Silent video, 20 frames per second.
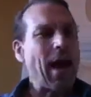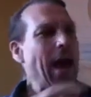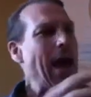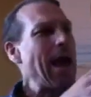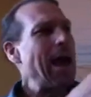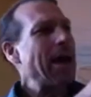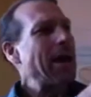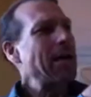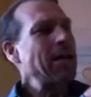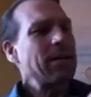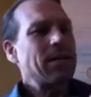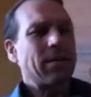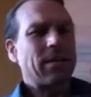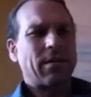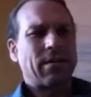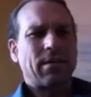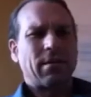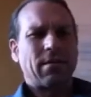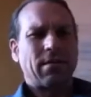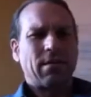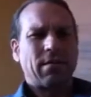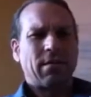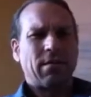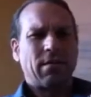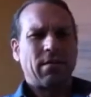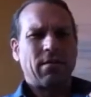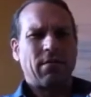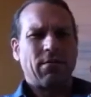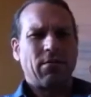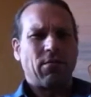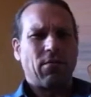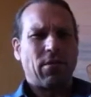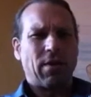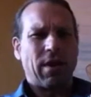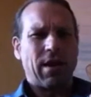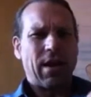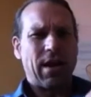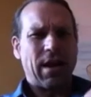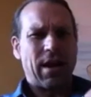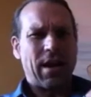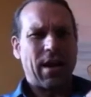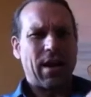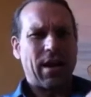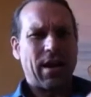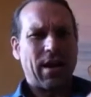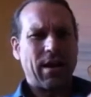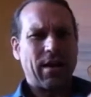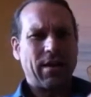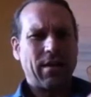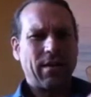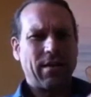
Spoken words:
And voila.